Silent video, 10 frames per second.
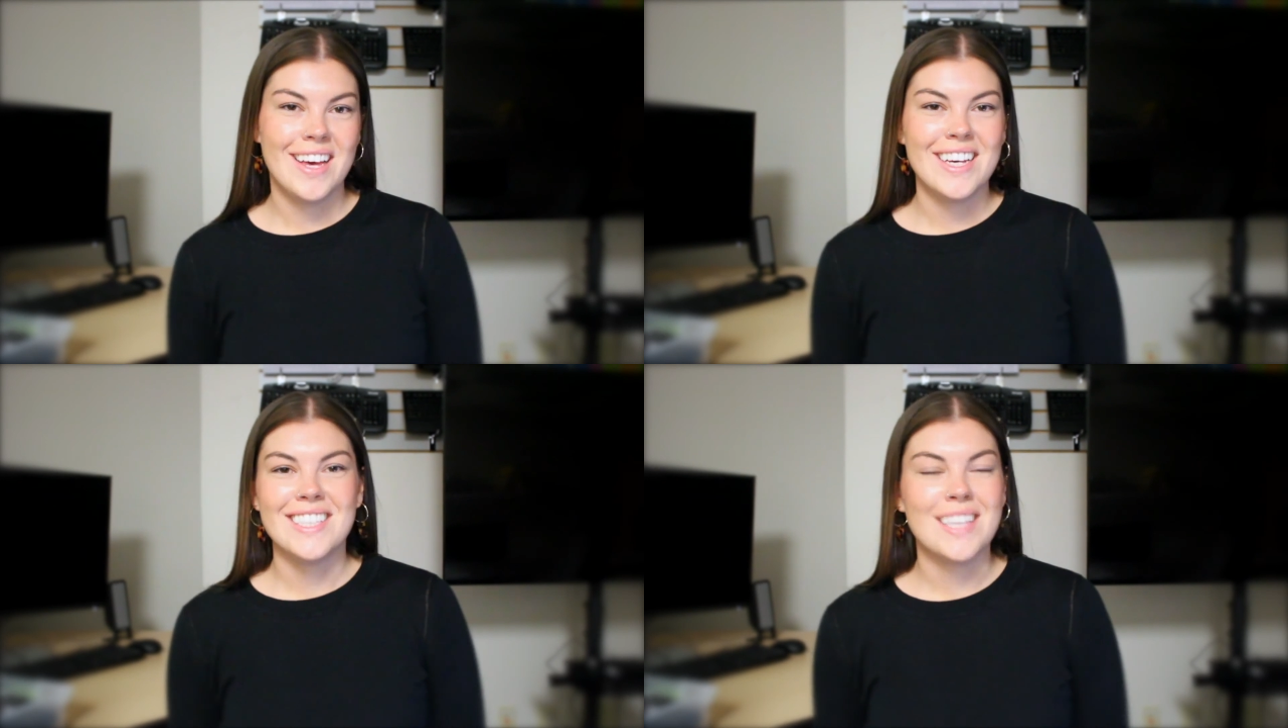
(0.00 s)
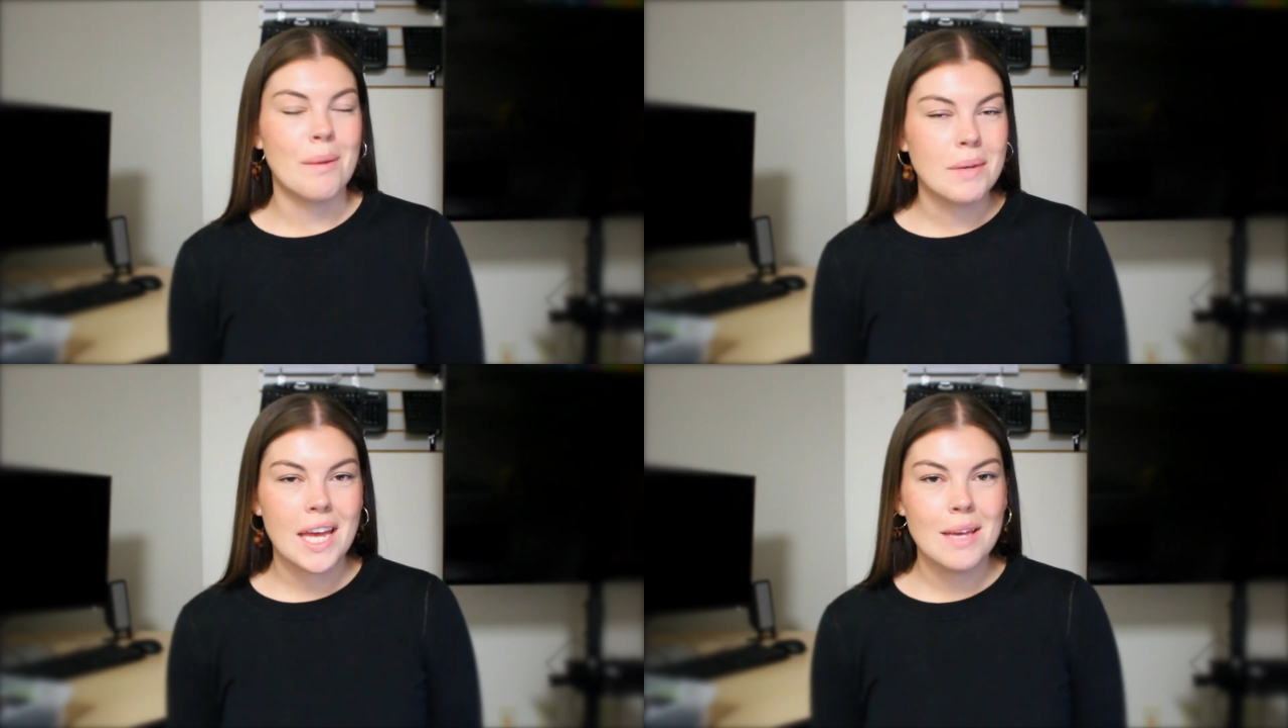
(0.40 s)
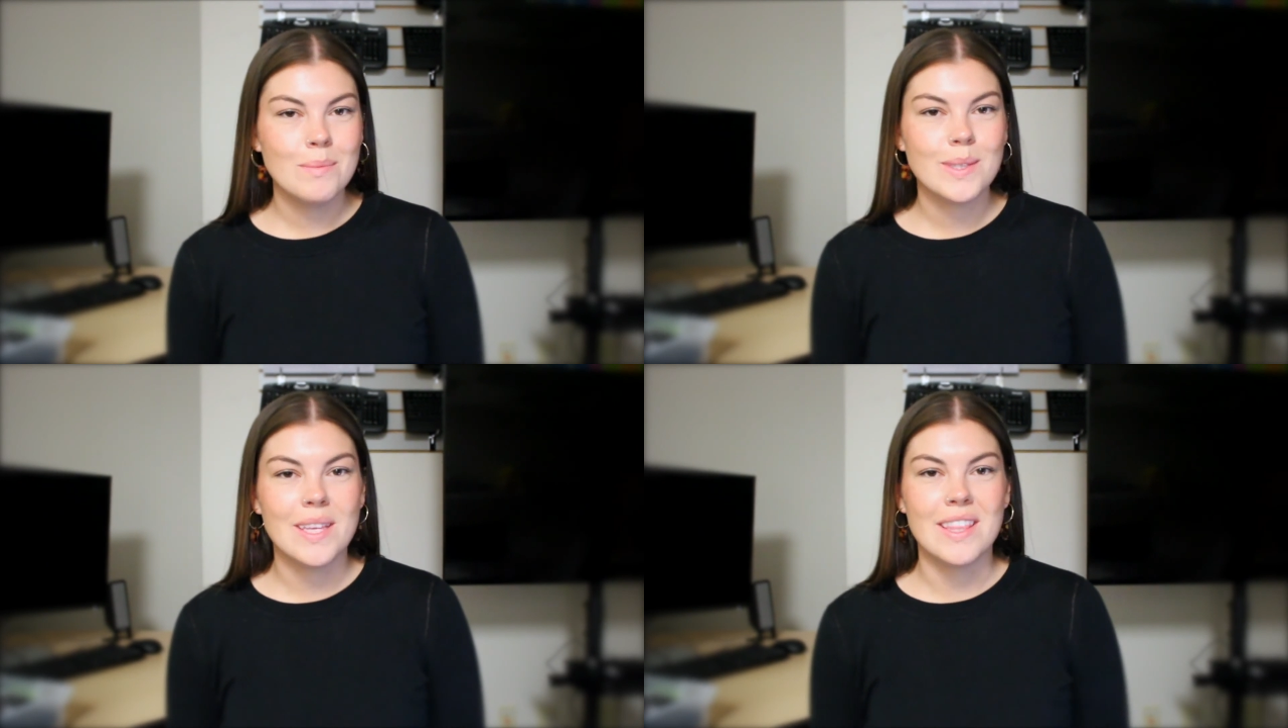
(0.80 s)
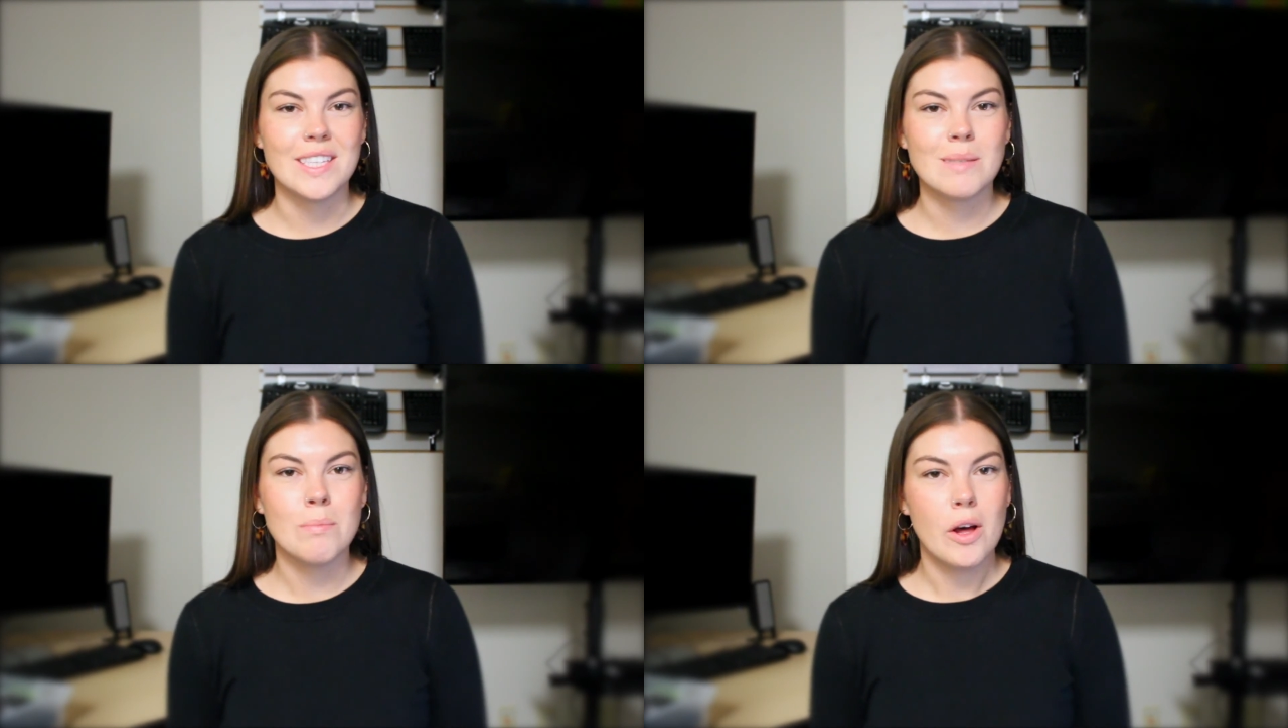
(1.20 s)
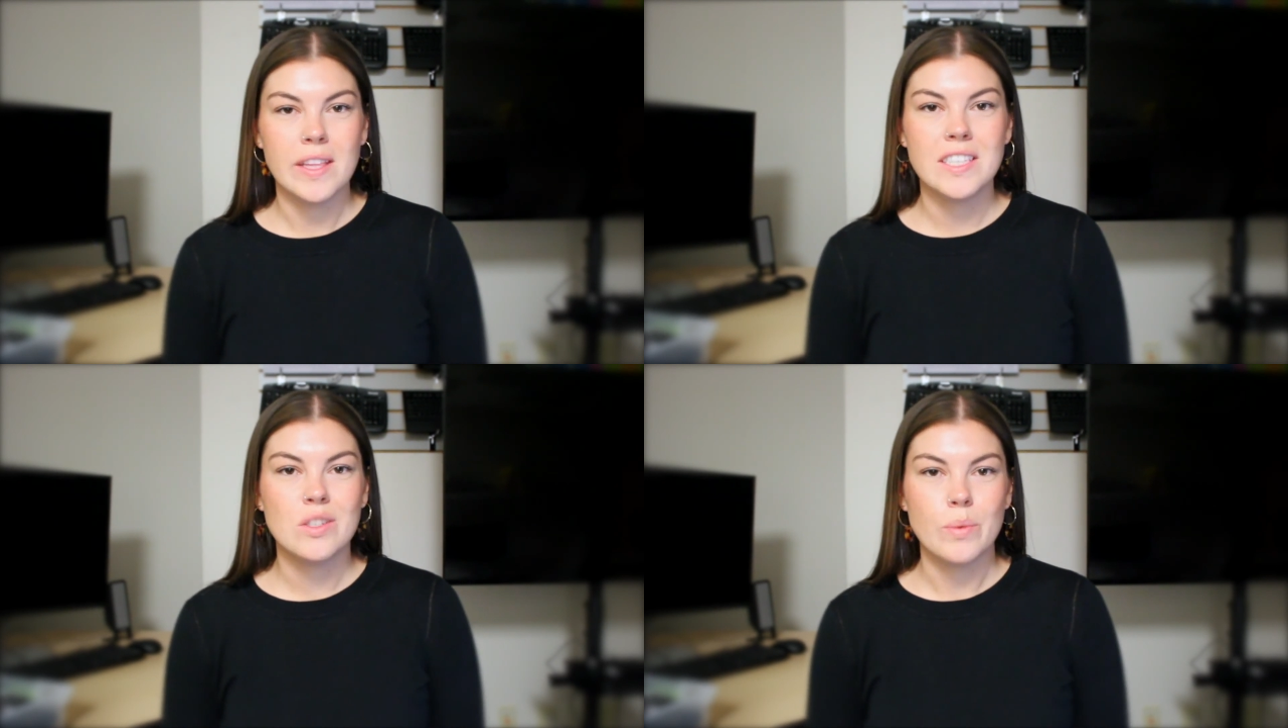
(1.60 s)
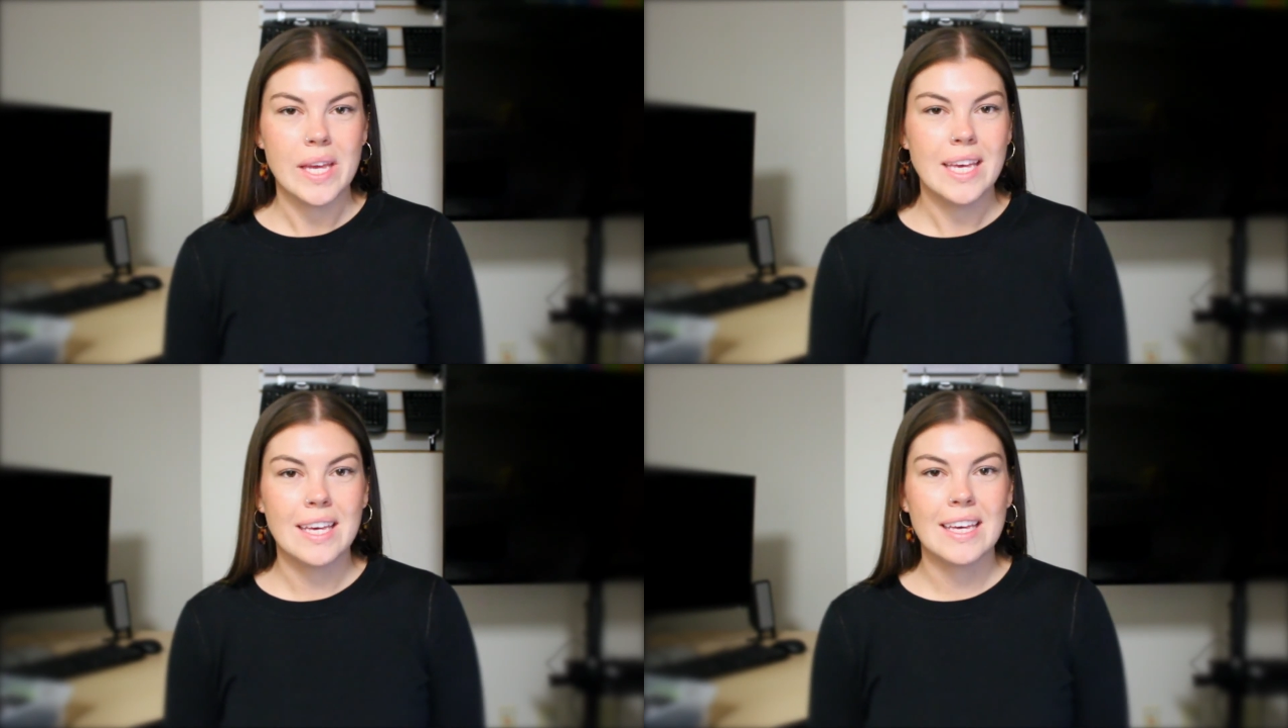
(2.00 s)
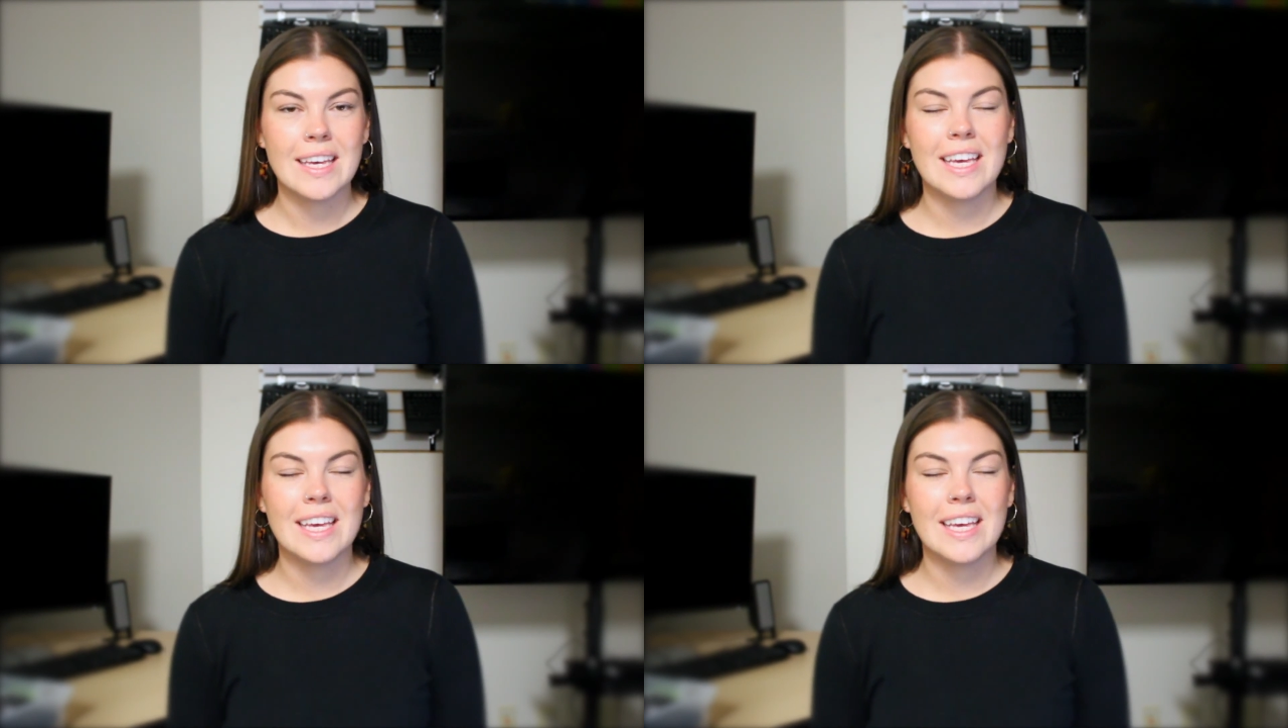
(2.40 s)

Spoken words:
Sometimes the smallest tweak